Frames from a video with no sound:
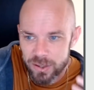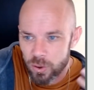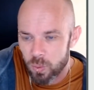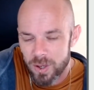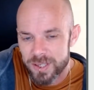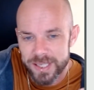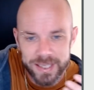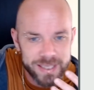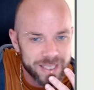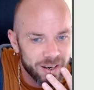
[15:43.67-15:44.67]
or wanted
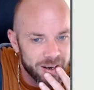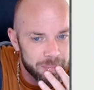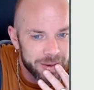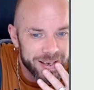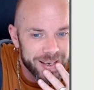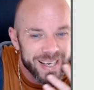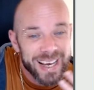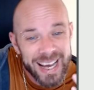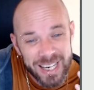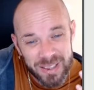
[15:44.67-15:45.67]
at the time.
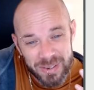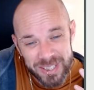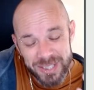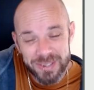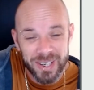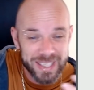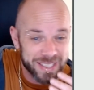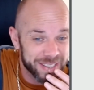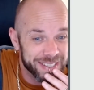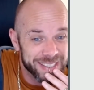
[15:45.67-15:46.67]
And I thought, I do like the
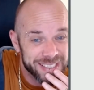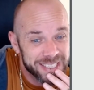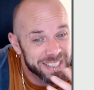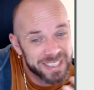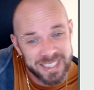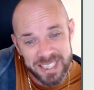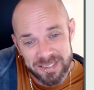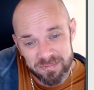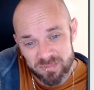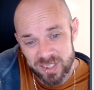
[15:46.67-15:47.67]
dice, and
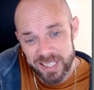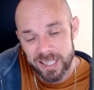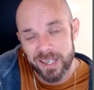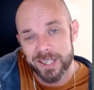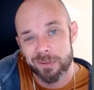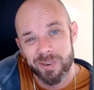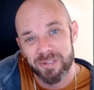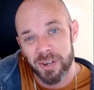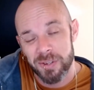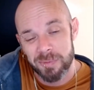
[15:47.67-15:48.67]
then I can
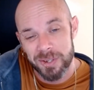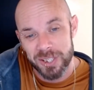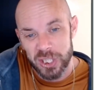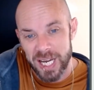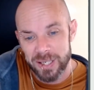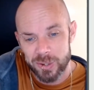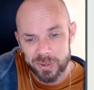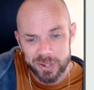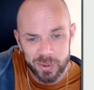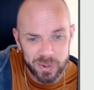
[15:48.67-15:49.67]
review them on the channel,
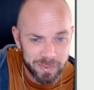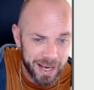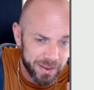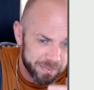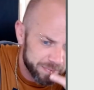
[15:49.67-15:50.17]
talk about them,